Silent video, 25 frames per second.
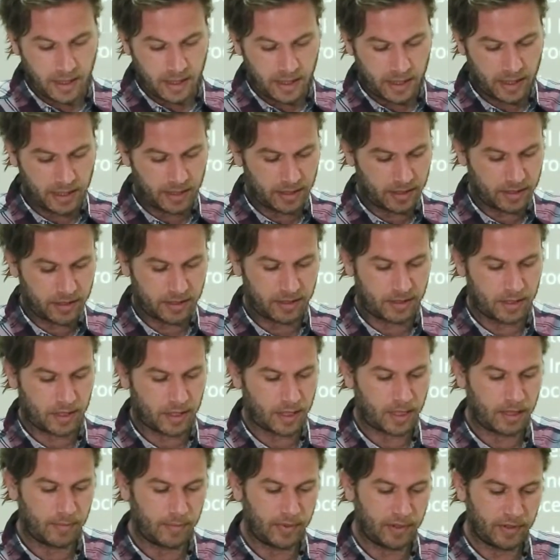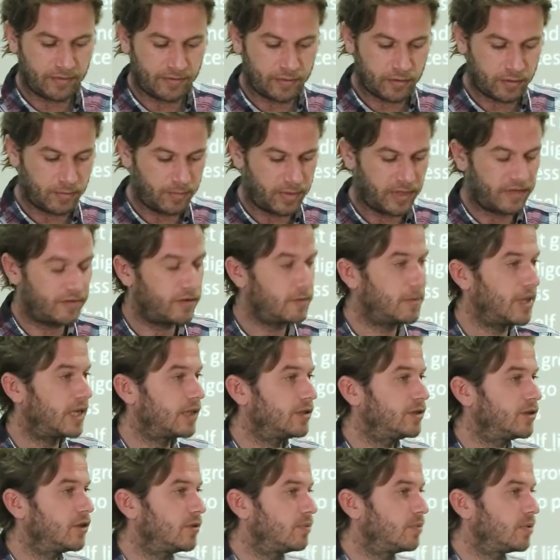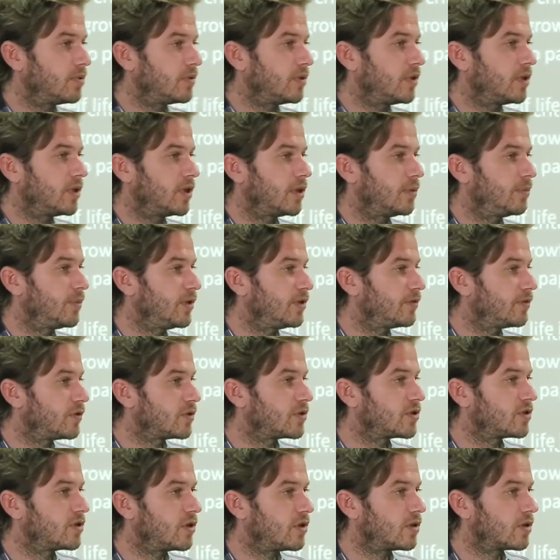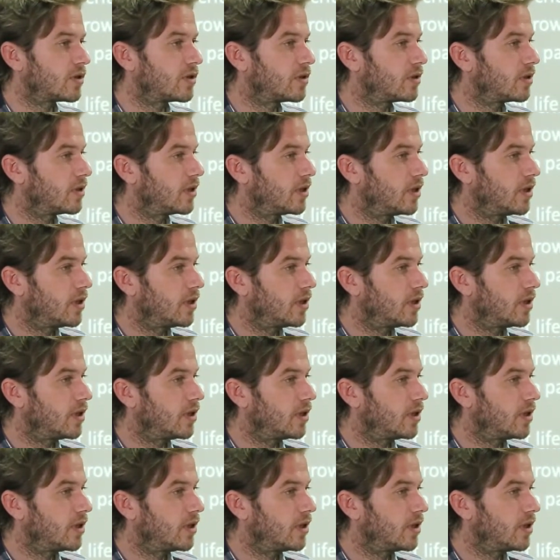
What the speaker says: It's just a beautiful, perfect bound job on a beautiful stock.